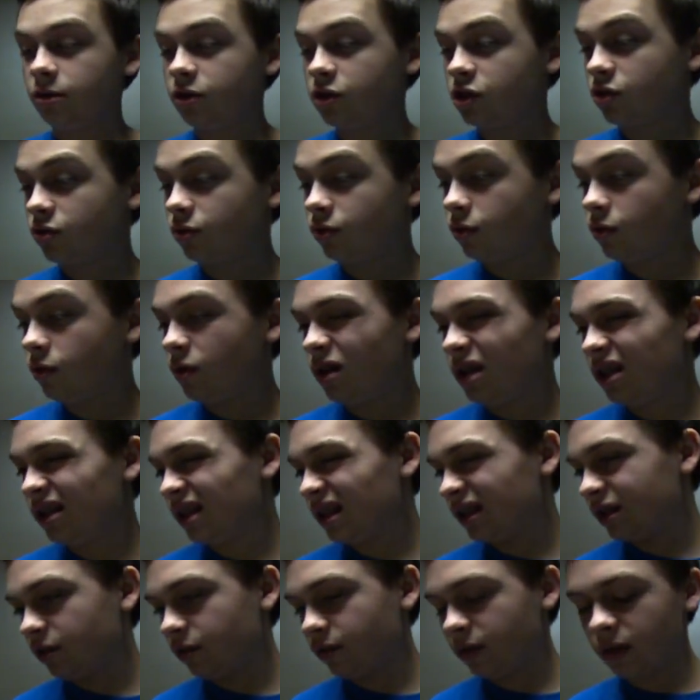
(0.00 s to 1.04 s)
screw,
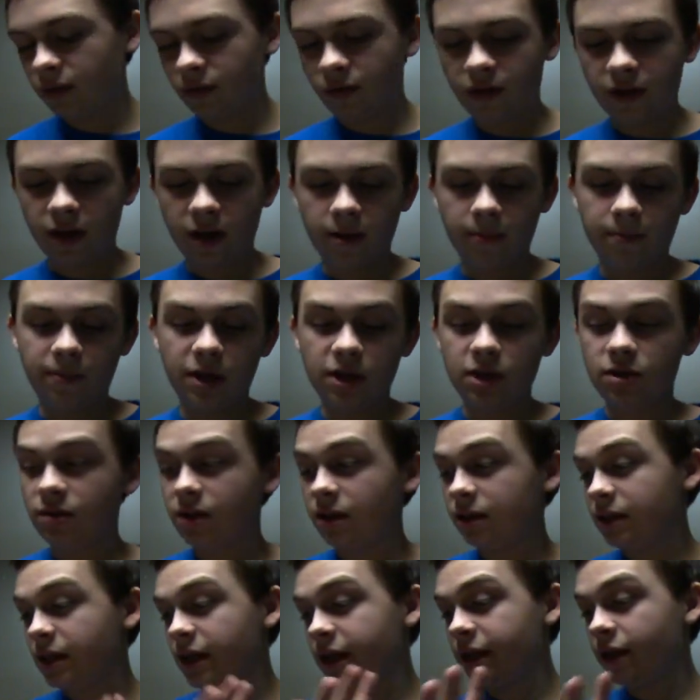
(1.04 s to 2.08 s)
unlike the real thing, but you
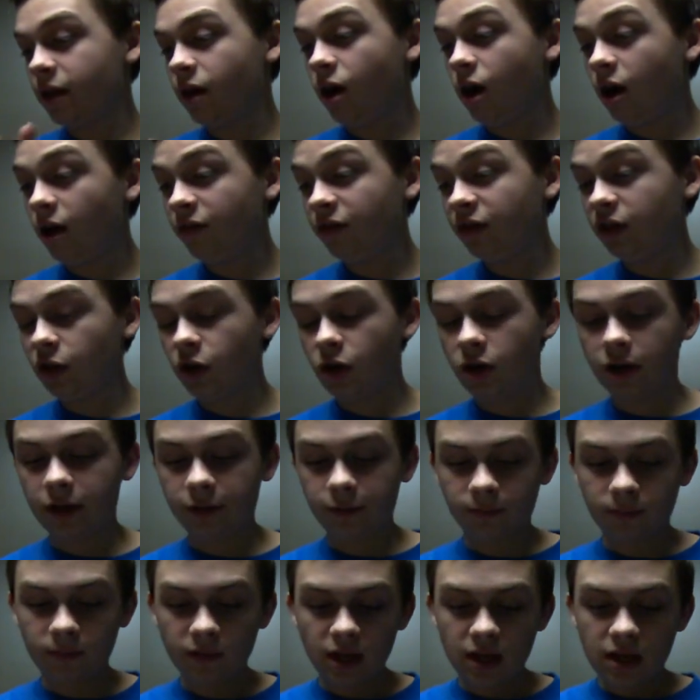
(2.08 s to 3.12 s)
can take it off and
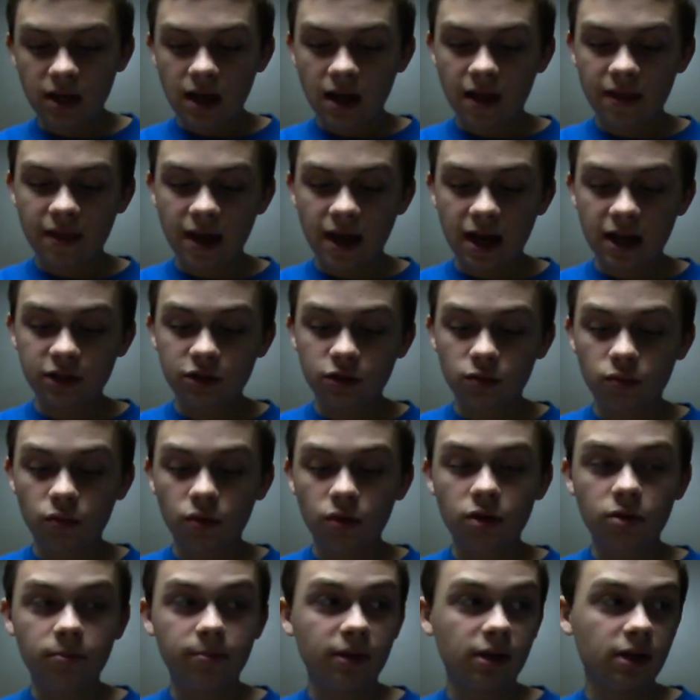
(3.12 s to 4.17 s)
on, and that has a
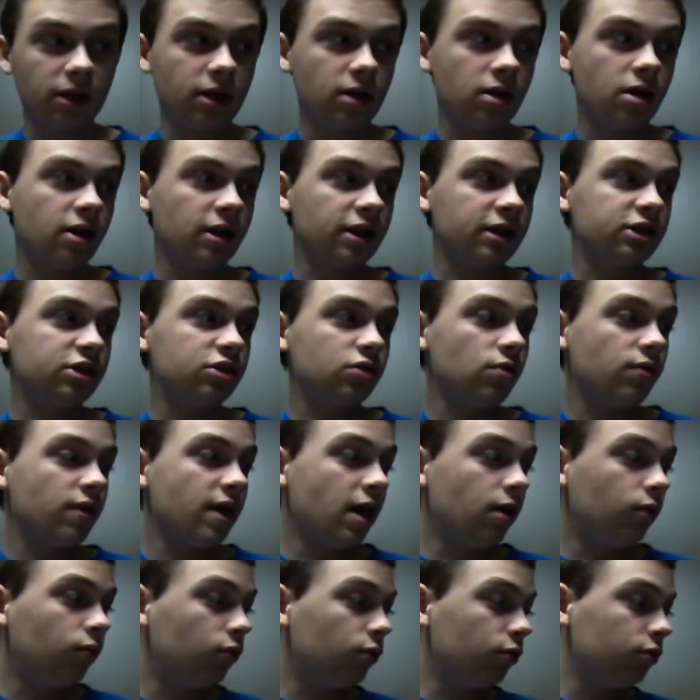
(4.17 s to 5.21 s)
roller bearing on it, so
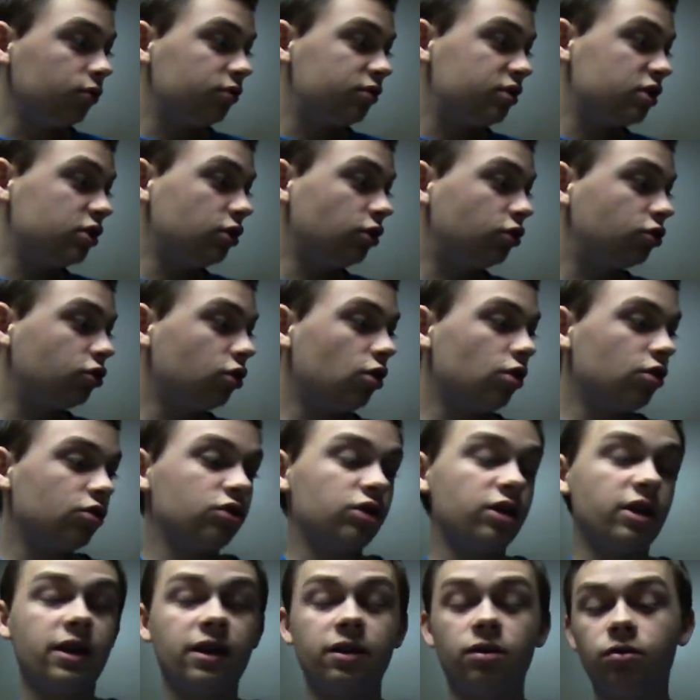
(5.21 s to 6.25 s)
that rolls in your
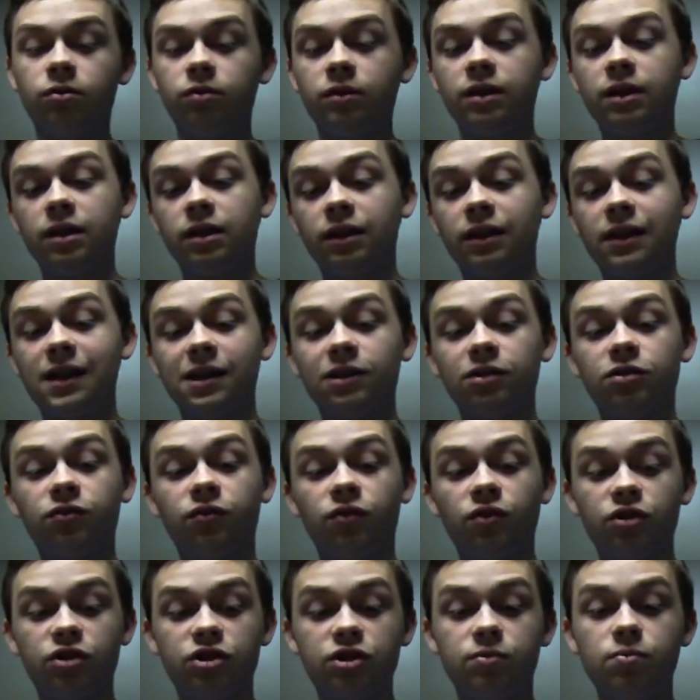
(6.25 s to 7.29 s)
charging handle, and it allows
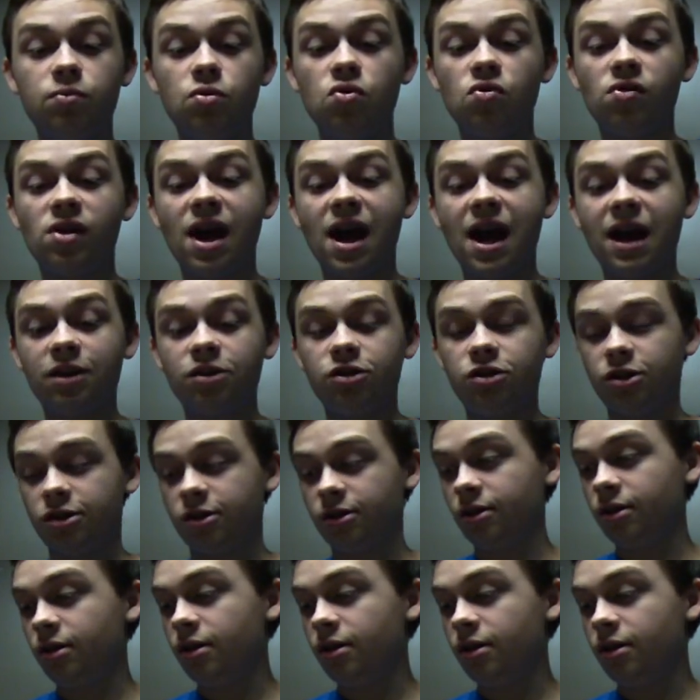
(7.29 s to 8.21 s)
for smooth action.